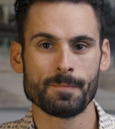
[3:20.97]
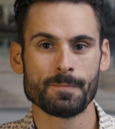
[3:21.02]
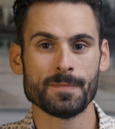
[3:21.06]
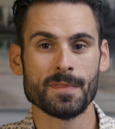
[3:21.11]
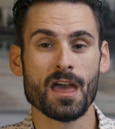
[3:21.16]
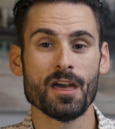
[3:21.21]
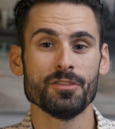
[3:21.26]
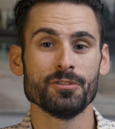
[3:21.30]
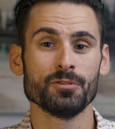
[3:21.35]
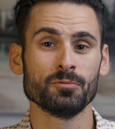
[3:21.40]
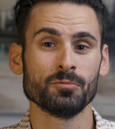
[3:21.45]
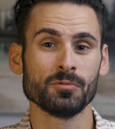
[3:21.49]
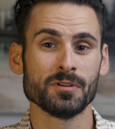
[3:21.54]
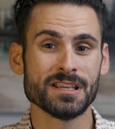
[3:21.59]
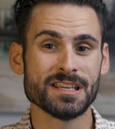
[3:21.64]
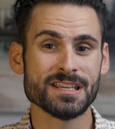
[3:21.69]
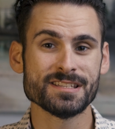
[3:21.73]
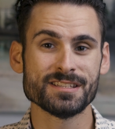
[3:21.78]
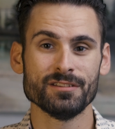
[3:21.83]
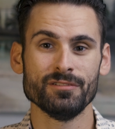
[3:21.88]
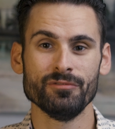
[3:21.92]
Now, the
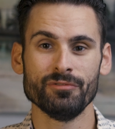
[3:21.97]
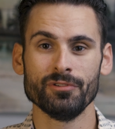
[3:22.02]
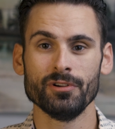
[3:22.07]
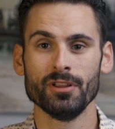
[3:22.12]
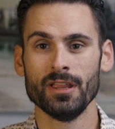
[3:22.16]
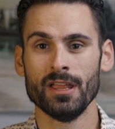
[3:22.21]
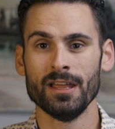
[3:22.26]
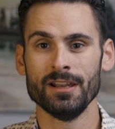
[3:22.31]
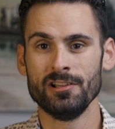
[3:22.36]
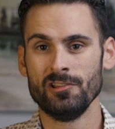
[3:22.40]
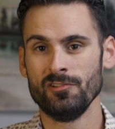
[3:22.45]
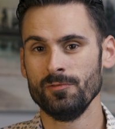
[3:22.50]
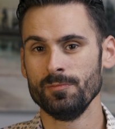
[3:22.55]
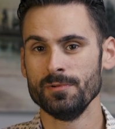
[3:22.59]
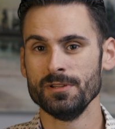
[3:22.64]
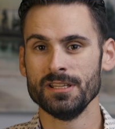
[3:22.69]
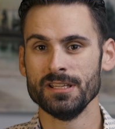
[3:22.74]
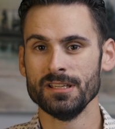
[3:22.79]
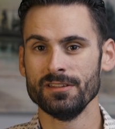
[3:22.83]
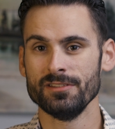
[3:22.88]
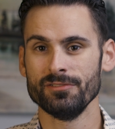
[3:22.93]
reason for that is
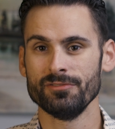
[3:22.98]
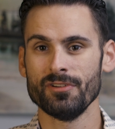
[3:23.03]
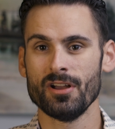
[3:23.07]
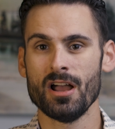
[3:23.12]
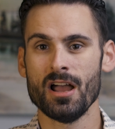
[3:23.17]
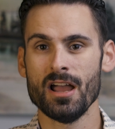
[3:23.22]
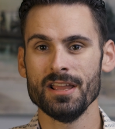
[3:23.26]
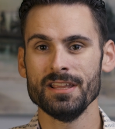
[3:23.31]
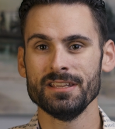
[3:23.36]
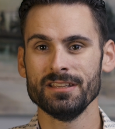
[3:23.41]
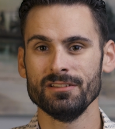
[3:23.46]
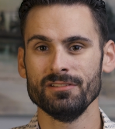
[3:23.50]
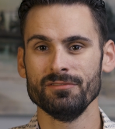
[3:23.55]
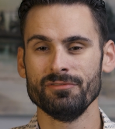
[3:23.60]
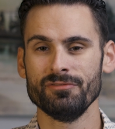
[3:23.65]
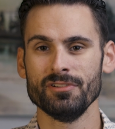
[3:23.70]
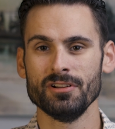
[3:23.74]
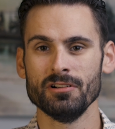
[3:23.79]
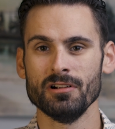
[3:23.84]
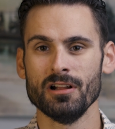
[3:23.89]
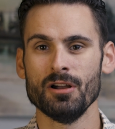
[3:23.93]
because if I can
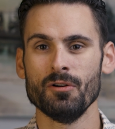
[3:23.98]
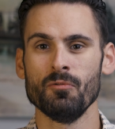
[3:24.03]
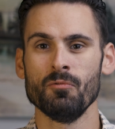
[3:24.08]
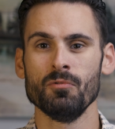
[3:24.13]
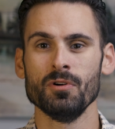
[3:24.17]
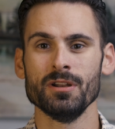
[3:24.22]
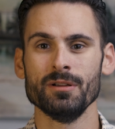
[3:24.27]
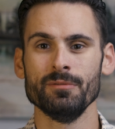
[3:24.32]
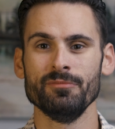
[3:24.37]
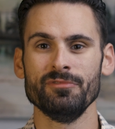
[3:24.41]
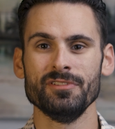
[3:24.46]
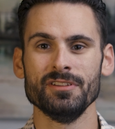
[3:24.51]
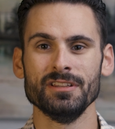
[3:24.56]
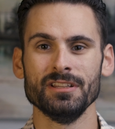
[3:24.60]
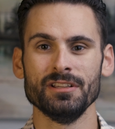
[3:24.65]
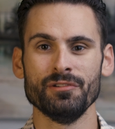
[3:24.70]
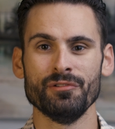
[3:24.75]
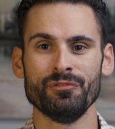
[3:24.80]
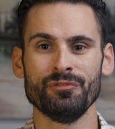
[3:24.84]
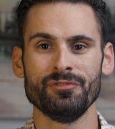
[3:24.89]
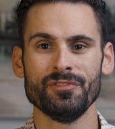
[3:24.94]
figure out what I'm
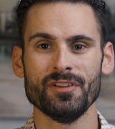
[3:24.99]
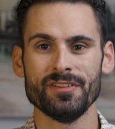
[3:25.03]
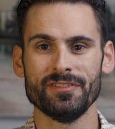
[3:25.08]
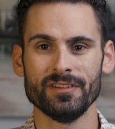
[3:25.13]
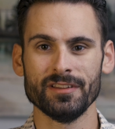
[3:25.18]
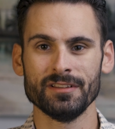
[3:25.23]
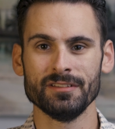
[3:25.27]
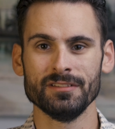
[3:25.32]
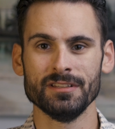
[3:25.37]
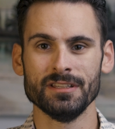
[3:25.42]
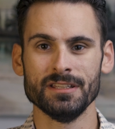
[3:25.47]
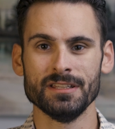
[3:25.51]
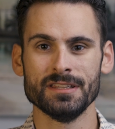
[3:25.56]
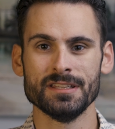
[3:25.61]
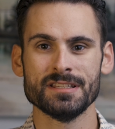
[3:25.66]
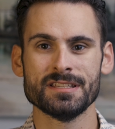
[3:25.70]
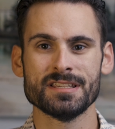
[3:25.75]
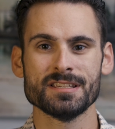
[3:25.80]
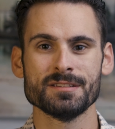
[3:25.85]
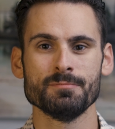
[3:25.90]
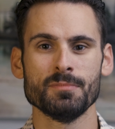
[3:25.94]
feeling physically,
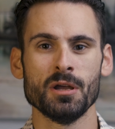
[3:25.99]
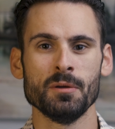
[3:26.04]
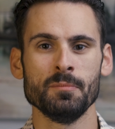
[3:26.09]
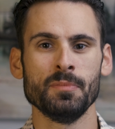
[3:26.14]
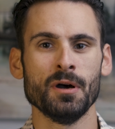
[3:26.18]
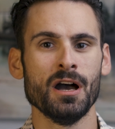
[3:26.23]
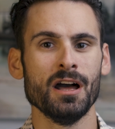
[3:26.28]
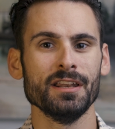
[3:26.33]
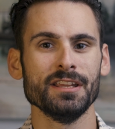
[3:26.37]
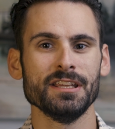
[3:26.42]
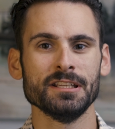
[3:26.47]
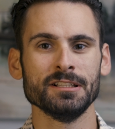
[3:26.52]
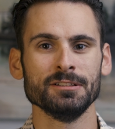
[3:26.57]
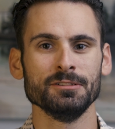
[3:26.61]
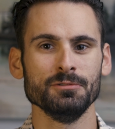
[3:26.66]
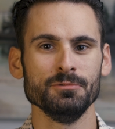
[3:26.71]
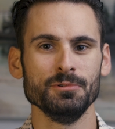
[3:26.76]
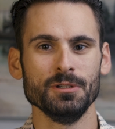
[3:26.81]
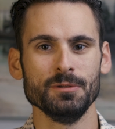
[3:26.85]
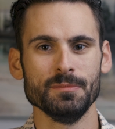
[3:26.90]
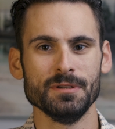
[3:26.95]
this is my body
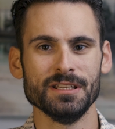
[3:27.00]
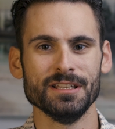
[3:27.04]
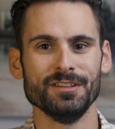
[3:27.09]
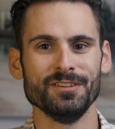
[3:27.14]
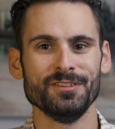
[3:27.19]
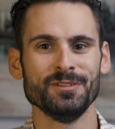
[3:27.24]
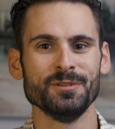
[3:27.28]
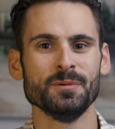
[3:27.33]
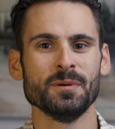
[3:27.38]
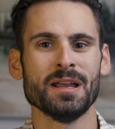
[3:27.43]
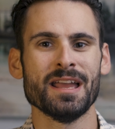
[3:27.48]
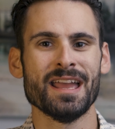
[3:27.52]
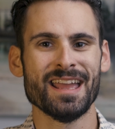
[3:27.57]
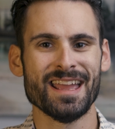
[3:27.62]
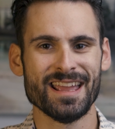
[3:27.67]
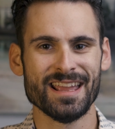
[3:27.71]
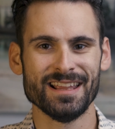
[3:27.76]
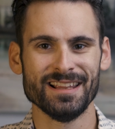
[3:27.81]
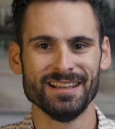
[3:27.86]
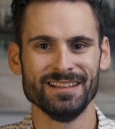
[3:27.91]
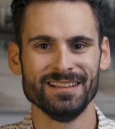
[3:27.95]
cluing me into,
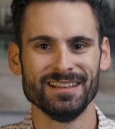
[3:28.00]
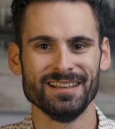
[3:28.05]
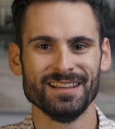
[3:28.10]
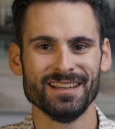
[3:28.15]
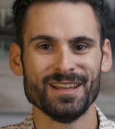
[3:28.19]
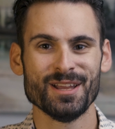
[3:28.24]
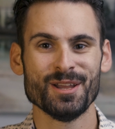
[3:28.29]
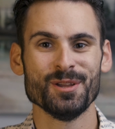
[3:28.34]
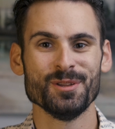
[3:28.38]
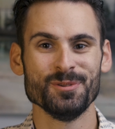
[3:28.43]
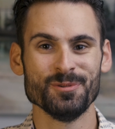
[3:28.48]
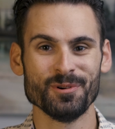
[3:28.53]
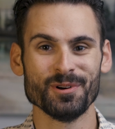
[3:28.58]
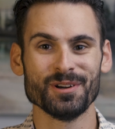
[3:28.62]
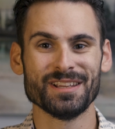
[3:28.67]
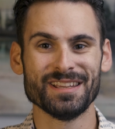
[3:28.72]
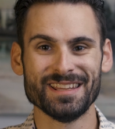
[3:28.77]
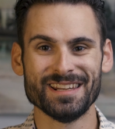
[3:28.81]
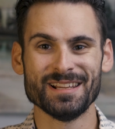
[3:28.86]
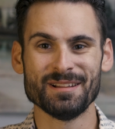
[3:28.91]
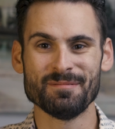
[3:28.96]
hey, you're
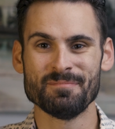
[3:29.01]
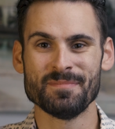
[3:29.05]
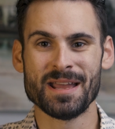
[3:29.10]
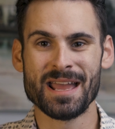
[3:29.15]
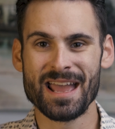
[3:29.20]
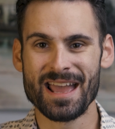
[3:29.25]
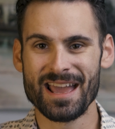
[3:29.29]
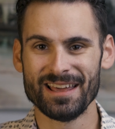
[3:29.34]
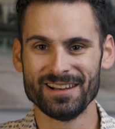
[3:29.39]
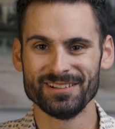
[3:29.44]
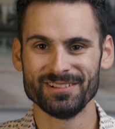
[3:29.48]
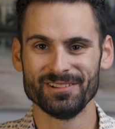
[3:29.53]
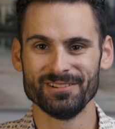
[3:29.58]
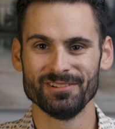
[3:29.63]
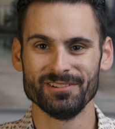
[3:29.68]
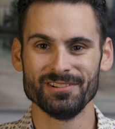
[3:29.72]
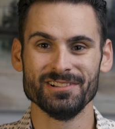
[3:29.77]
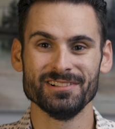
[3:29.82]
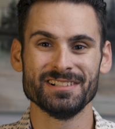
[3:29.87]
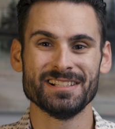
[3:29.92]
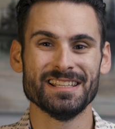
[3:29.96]
getting mad
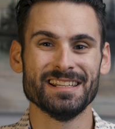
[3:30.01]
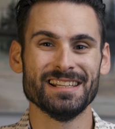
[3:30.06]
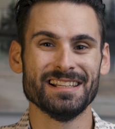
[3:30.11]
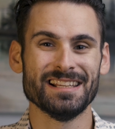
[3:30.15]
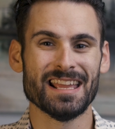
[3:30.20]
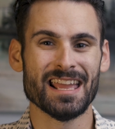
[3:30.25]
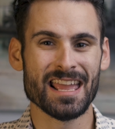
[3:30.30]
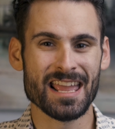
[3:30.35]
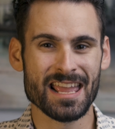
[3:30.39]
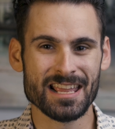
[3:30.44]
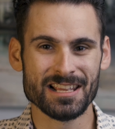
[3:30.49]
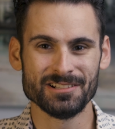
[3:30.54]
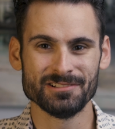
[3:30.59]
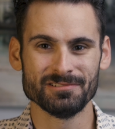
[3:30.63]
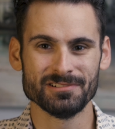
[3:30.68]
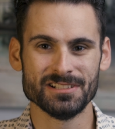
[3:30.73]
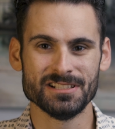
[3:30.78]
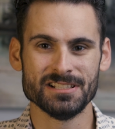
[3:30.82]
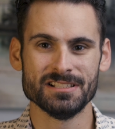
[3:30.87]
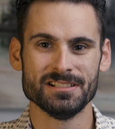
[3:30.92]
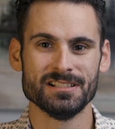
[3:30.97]
or you're getting
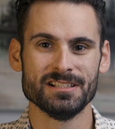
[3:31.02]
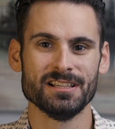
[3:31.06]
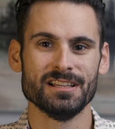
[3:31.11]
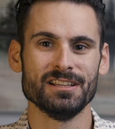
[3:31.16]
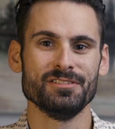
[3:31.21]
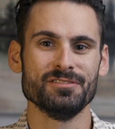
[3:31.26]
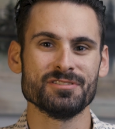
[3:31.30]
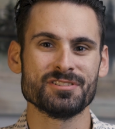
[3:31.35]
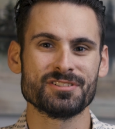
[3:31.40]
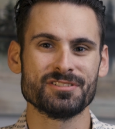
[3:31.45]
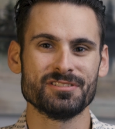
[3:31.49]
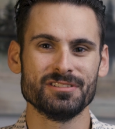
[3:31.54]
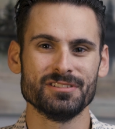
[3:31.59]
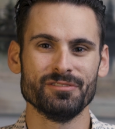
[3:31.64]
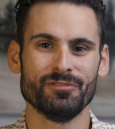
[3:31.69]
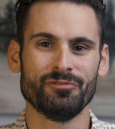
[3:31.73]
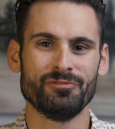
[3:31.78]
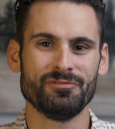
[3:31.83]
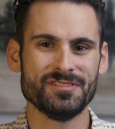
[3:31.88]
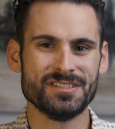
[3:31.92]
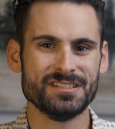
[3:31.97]
angry and you're
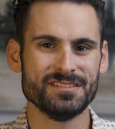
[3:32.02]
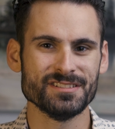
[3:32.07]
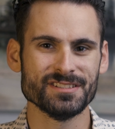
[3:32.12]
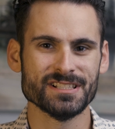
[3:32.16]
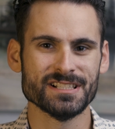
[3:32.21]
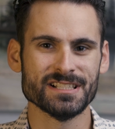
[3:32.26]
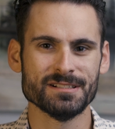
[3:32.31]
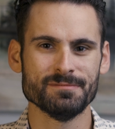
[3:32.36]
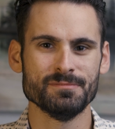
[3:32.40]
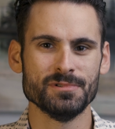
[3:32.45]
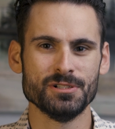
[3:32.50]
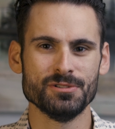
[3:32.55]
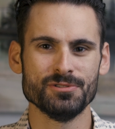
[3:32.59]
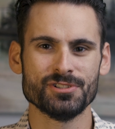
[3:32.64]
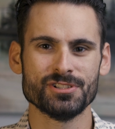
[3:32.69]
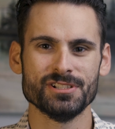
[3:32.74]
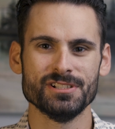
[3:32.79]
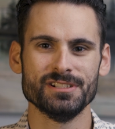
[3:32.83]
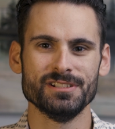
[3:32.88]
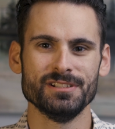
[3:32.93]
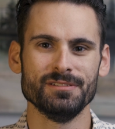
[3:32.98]
starting to feel that
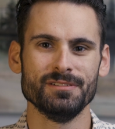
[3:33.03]
emotion.